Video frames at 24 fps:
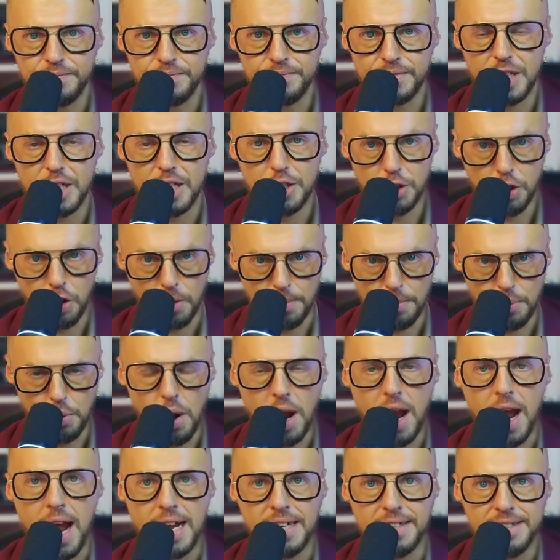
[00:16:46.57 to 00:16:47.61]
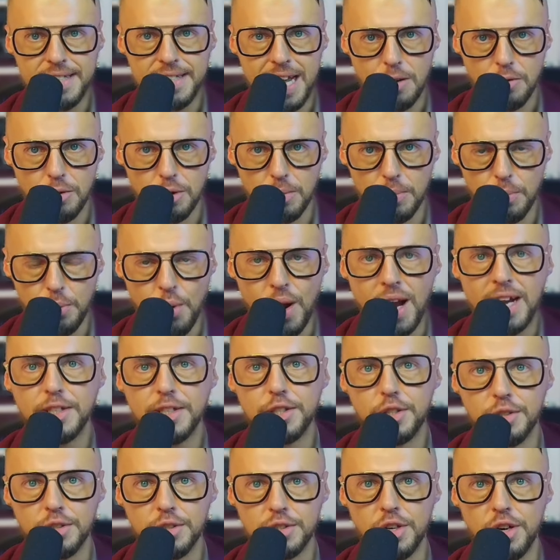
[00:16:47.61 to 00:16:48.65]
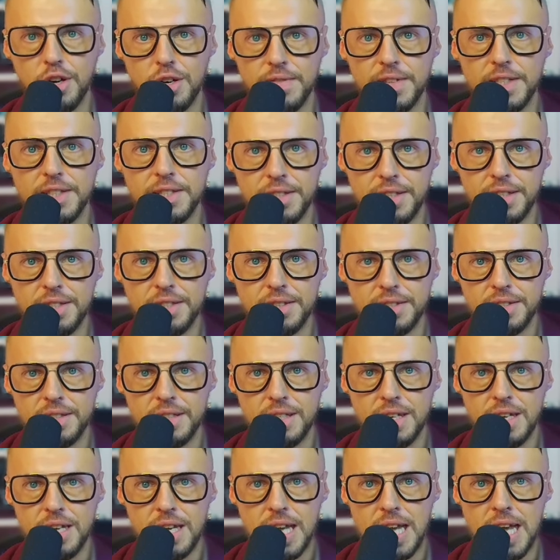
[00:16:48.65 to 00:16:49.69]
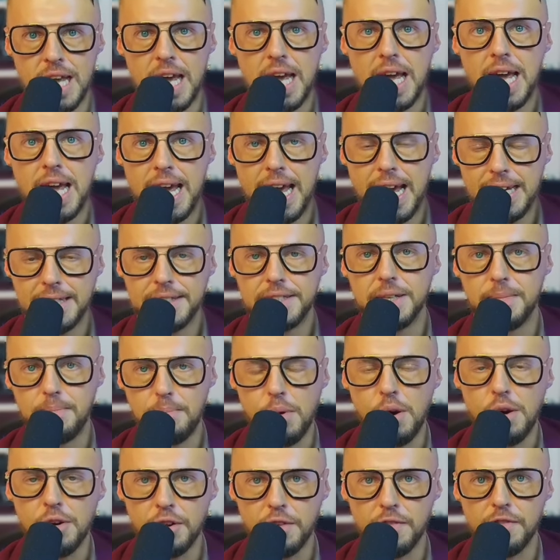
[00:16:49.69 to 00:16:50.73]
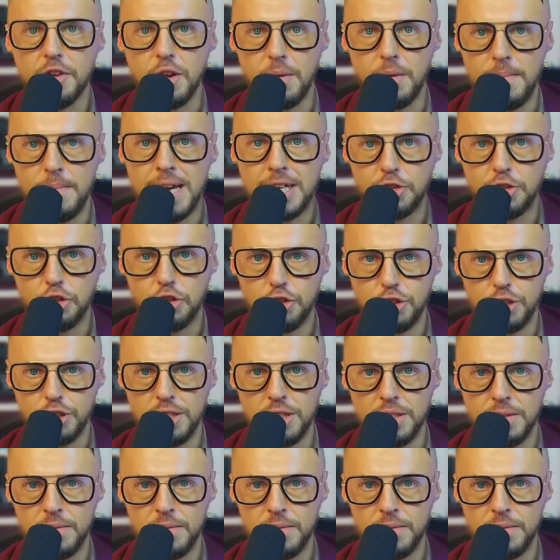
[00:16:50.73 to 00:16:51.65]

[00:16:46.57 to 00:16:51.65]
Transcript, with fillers: your price, how you price your services, it's a part of your messaging.